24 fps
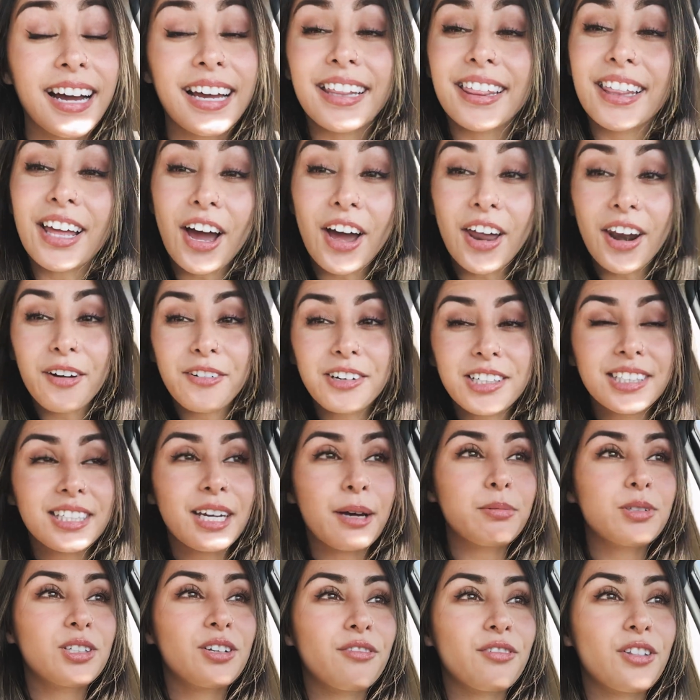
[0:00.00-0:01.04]
I thought I was
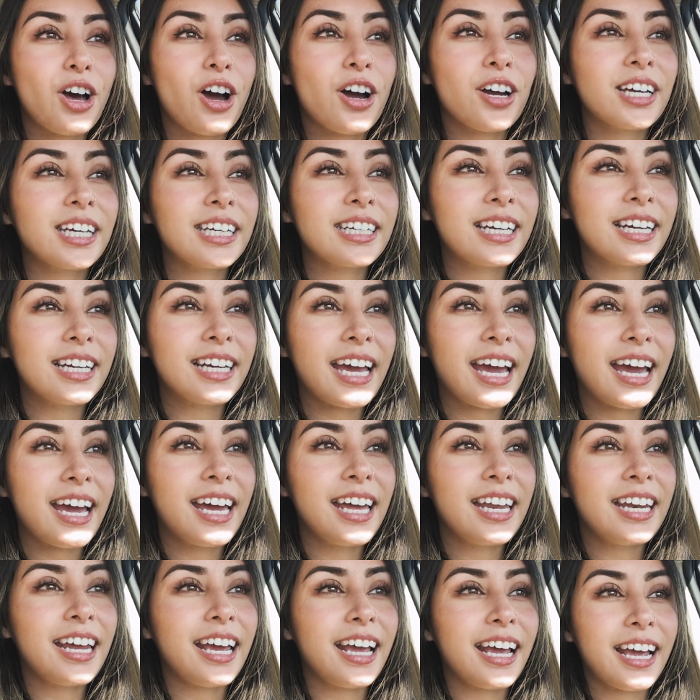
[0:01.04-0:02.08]
up to vlogging
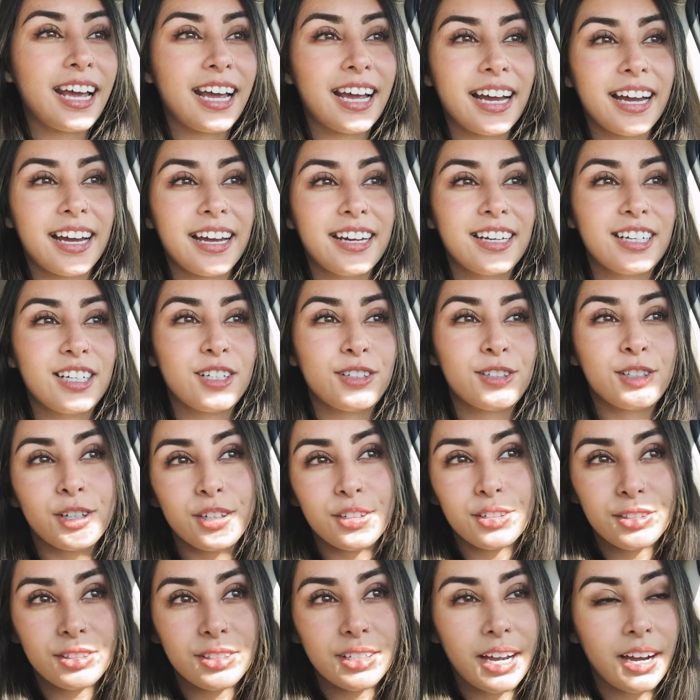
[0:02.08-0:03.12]
again, and it
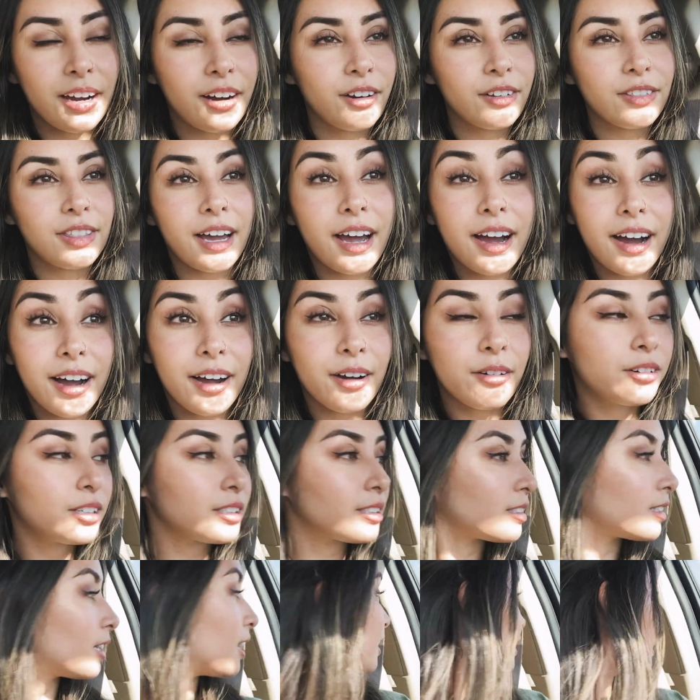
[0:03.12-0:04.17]
turns out that I
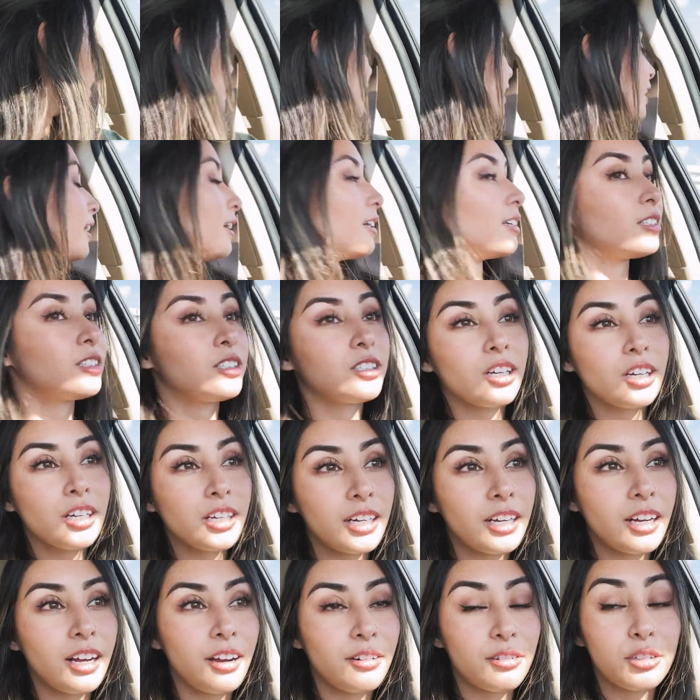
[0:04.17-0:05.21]
was not. I
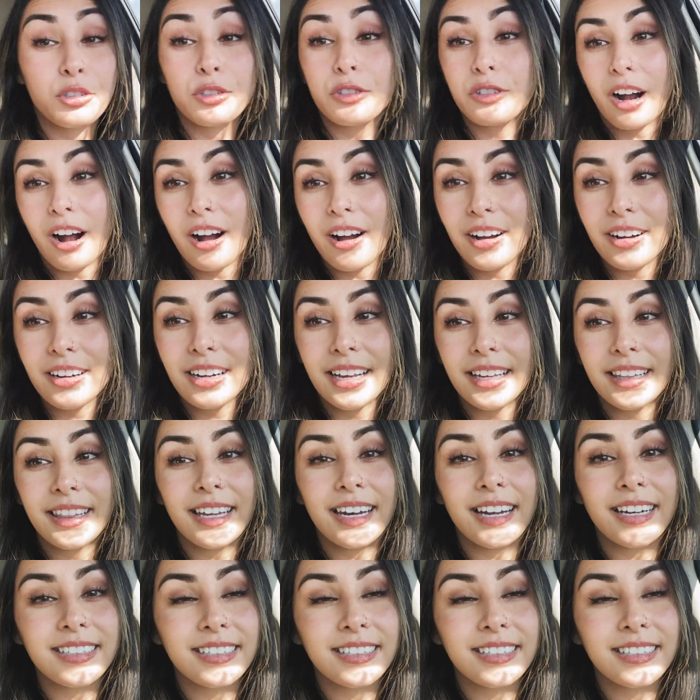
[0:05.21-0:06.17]
started off strong, and then I